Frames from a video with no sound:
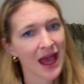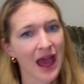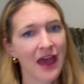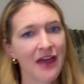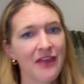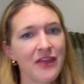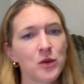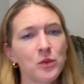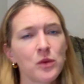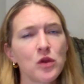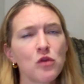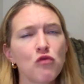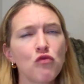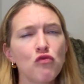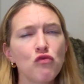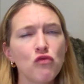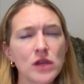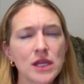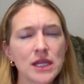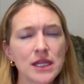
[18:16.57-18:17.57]
And then we
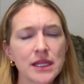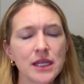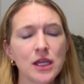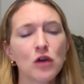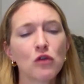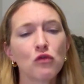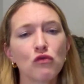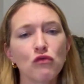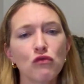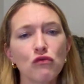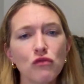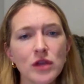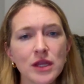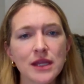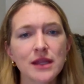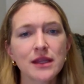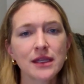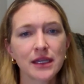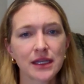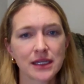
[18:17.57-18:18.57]
really,
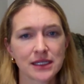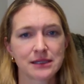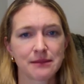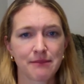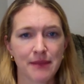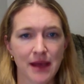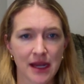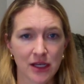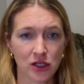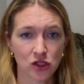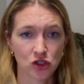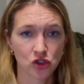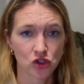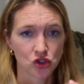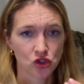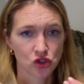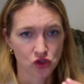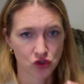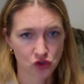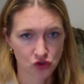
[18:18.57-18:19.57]
really need to manage
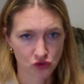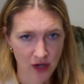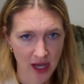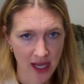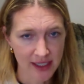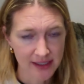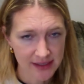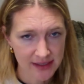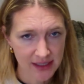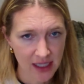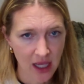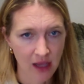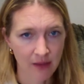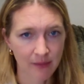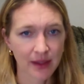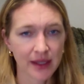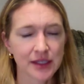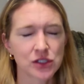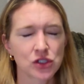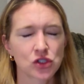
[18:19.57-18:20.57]
stress
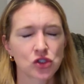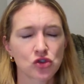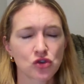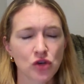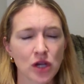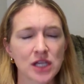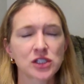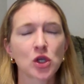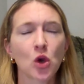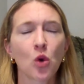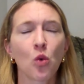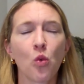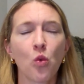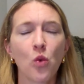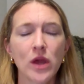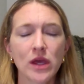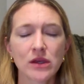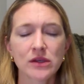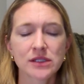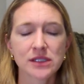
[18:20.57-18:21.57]
because stress
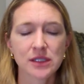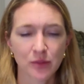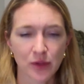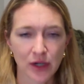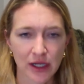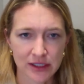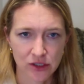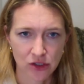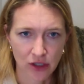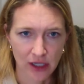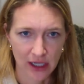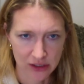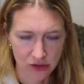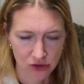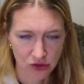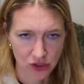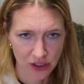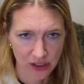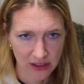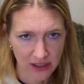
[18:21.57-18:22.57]
will suppress your
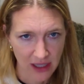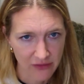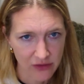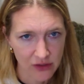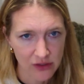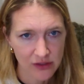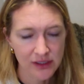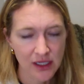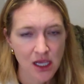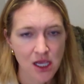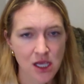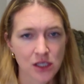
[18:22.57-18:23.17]
estrogen levels.